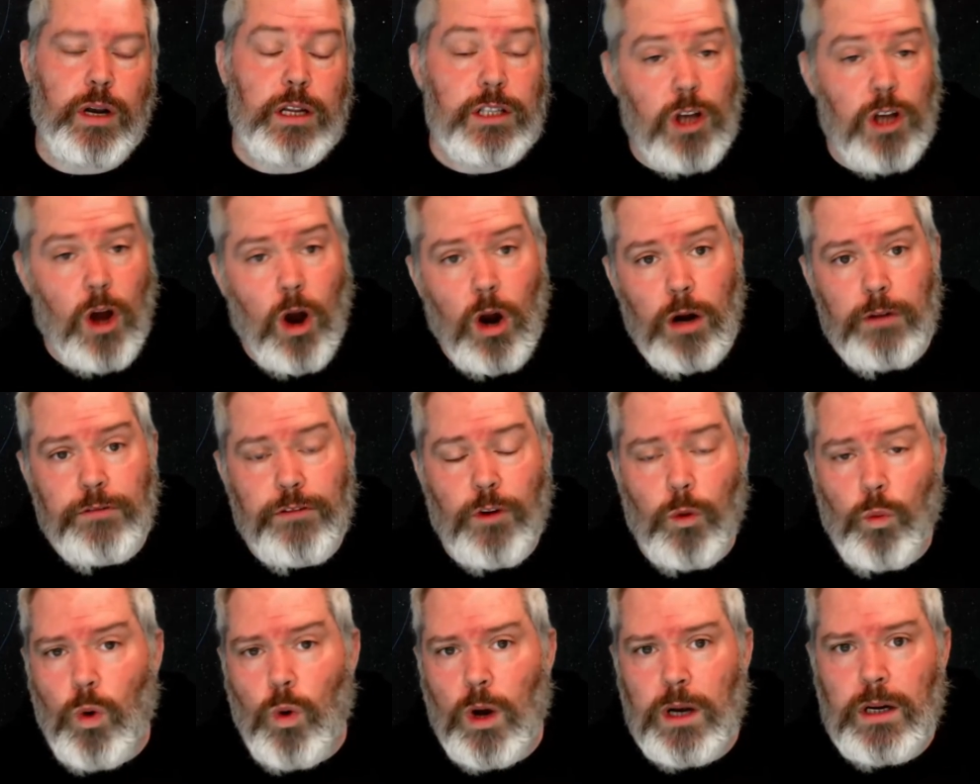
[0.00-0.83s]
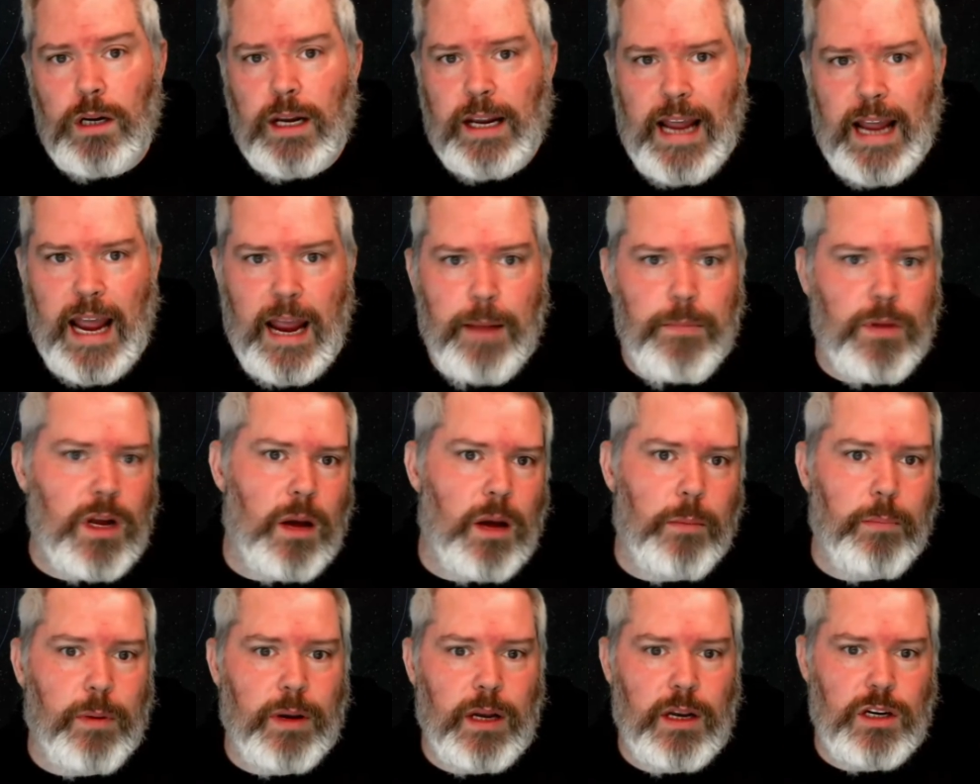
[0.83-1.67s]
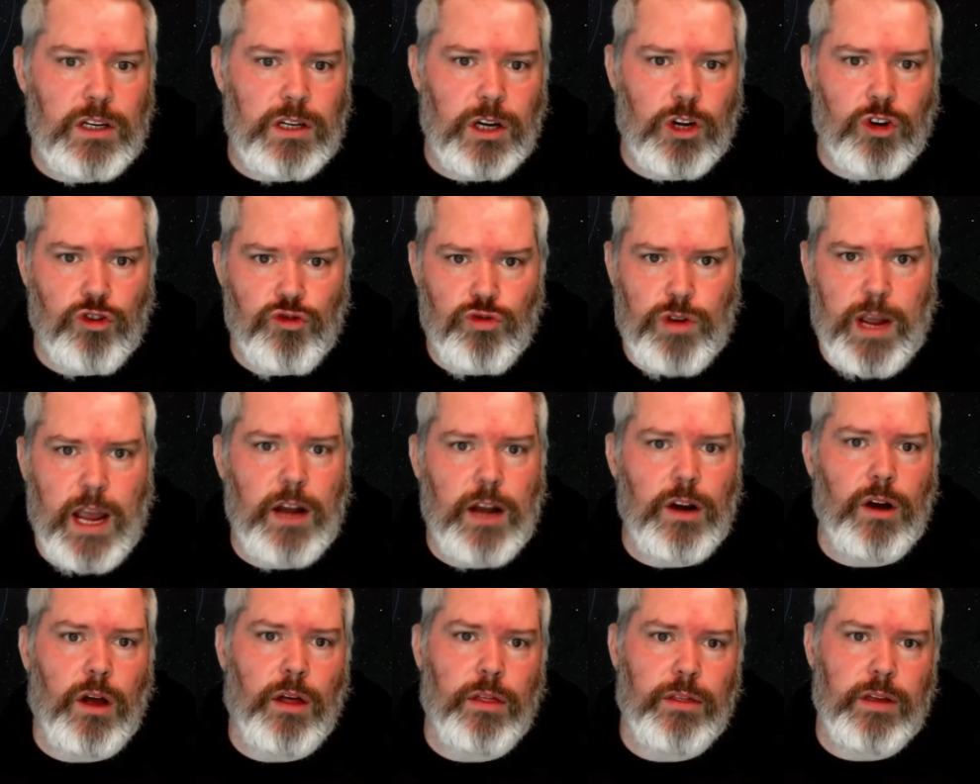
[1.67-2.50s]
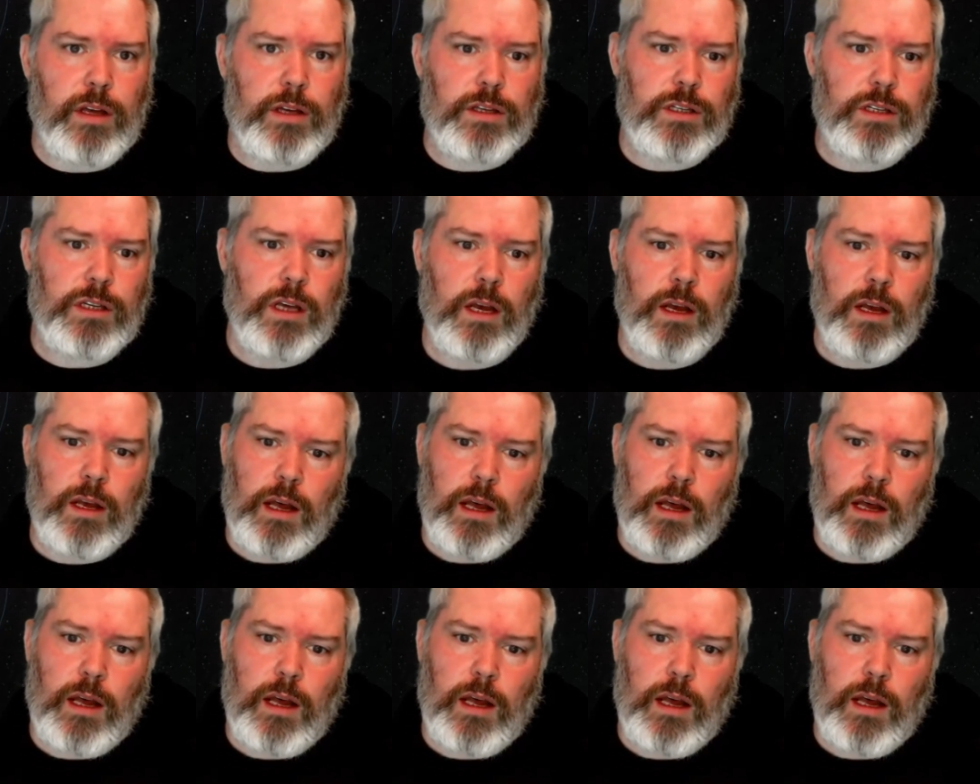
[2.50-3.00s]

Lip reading: It's hard for one game company to create all this,